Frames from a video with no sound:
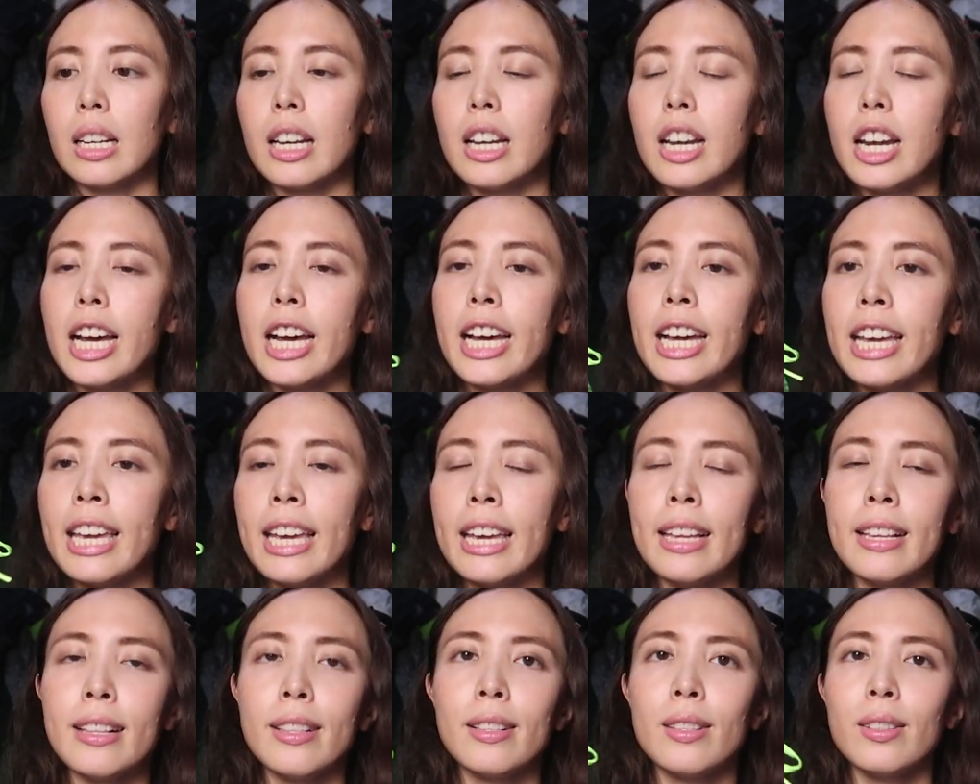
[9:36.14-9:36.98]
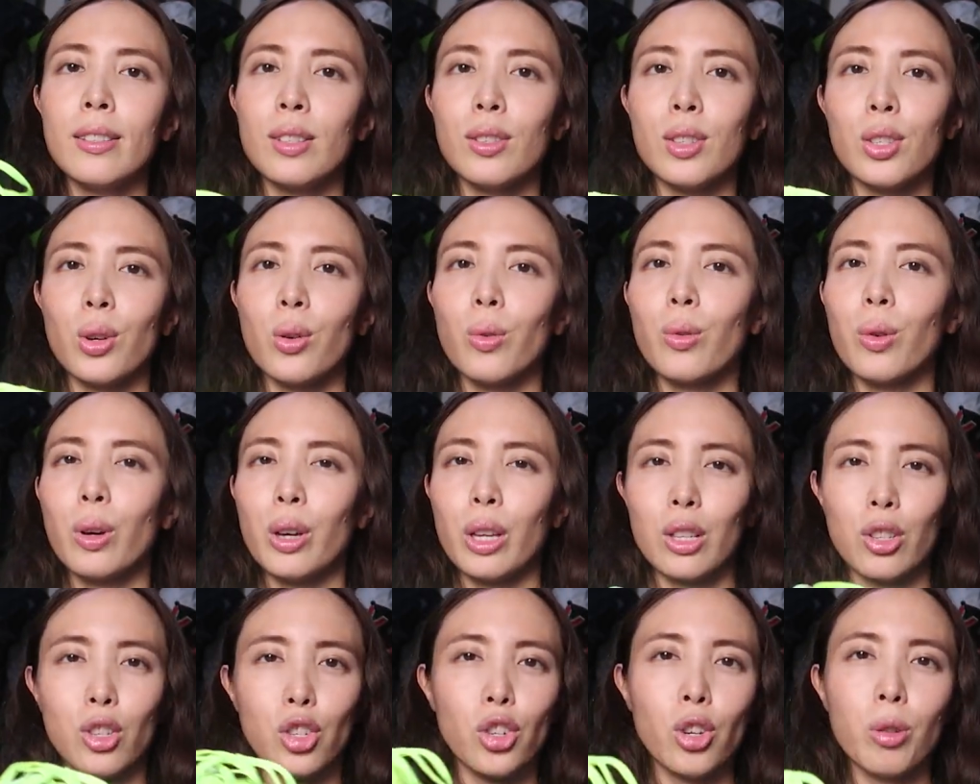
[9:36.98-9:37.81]
nine, so
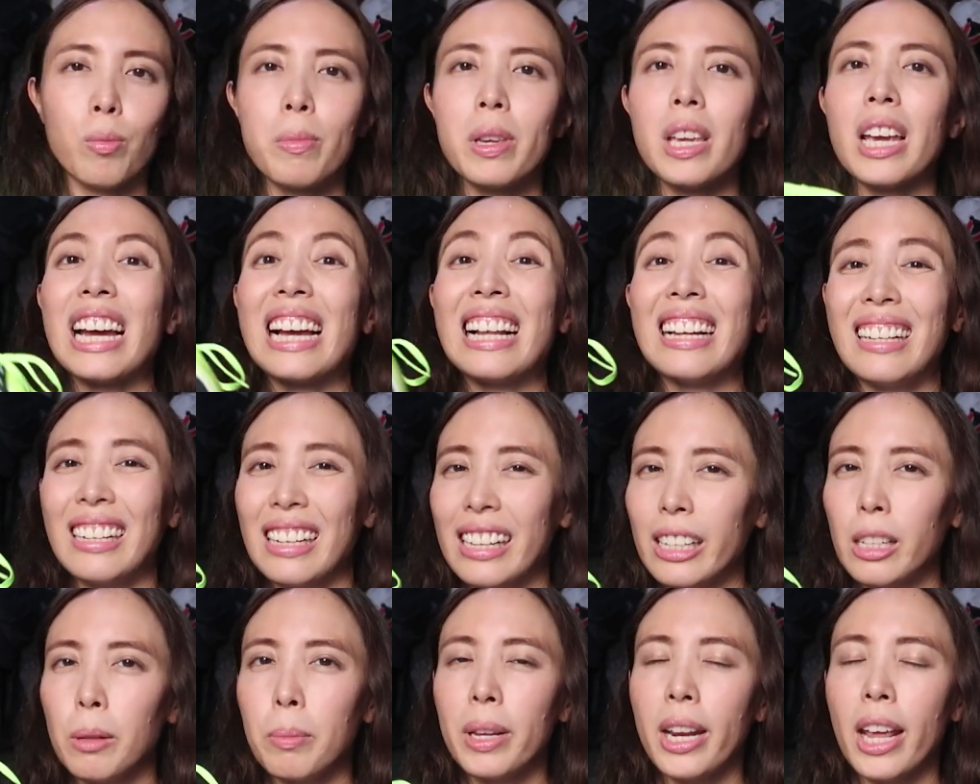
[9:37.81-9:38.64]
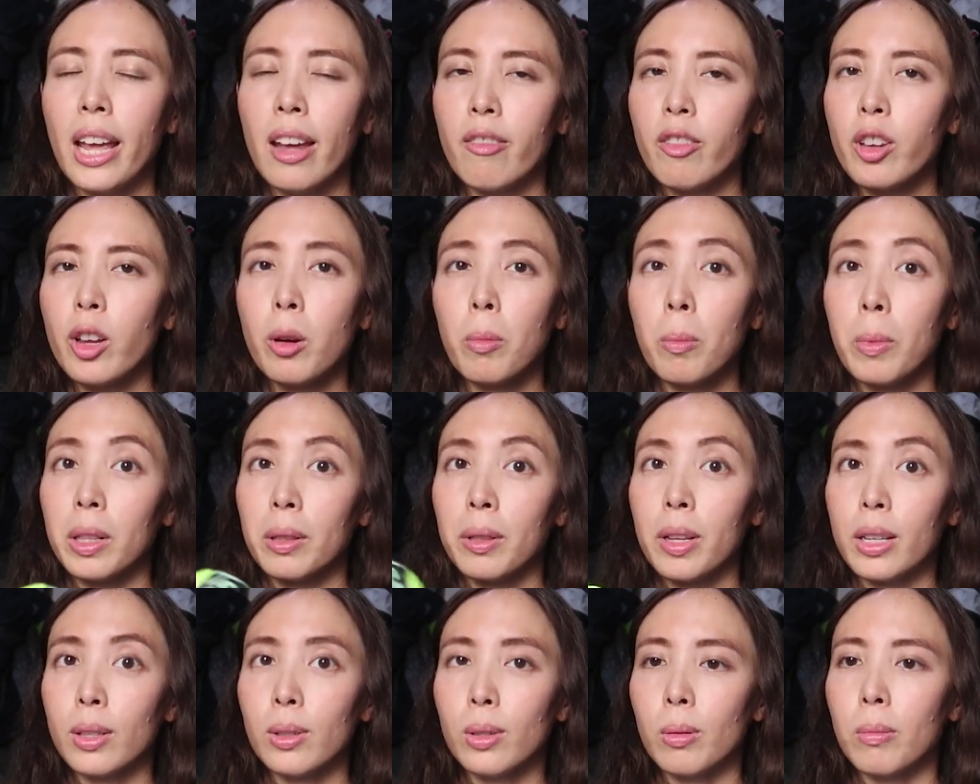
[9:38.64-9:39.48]
it should be a little bit heavier
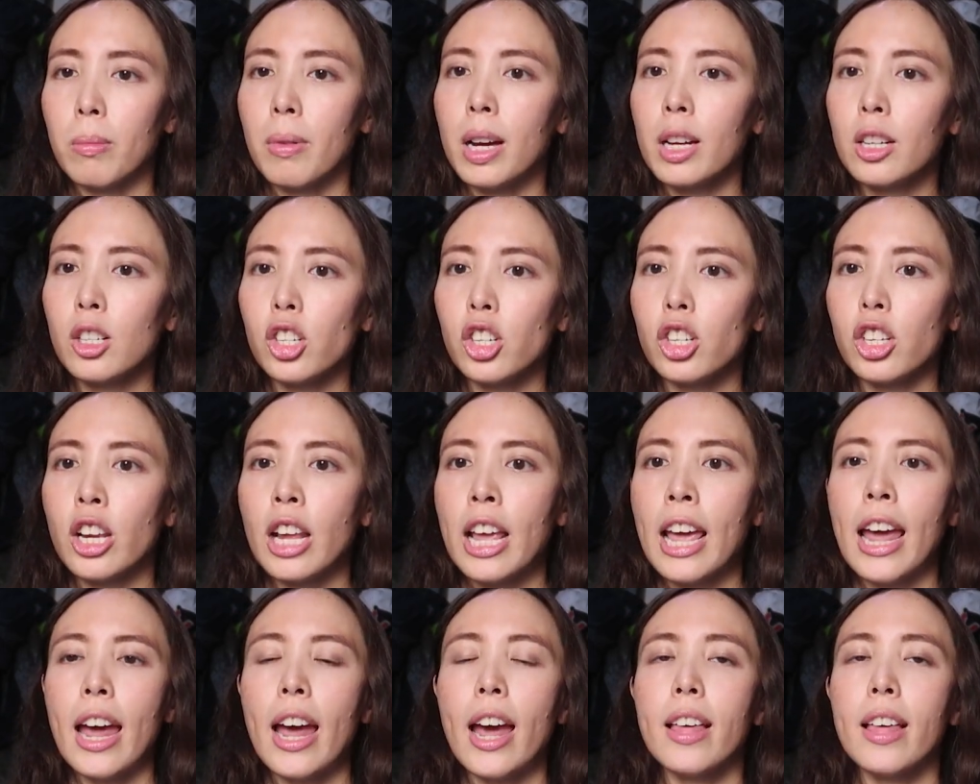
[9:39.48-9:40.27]
but not too much,